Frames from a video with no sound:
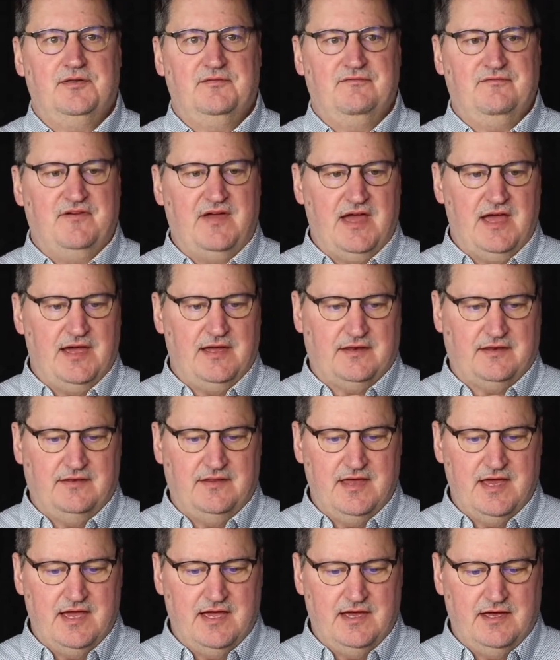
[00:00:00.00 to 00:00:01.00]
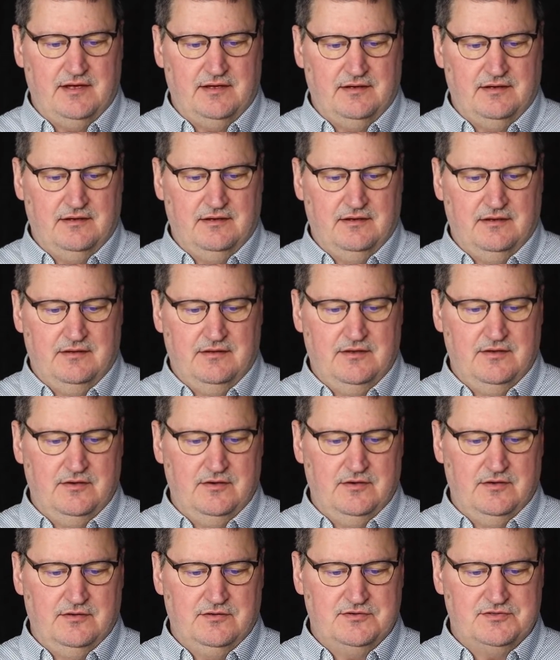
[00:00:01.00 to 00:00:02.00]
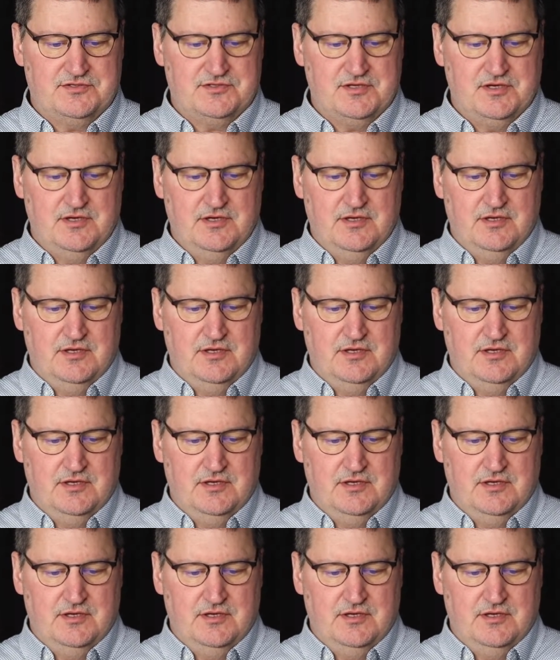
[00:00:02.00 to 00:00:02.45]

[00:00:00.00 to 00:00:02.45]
the fact that there's